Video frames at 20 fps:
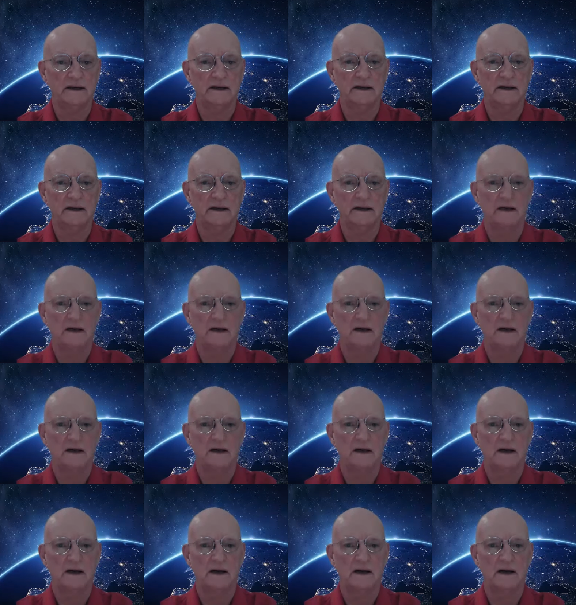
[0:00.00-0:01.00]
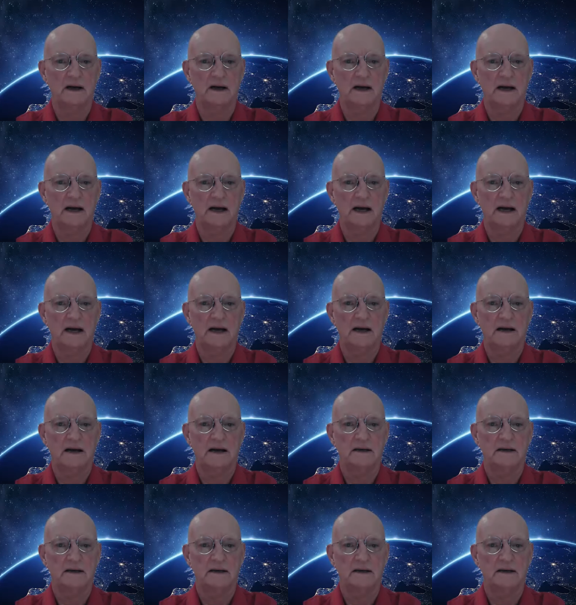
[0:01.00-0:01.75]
(silence)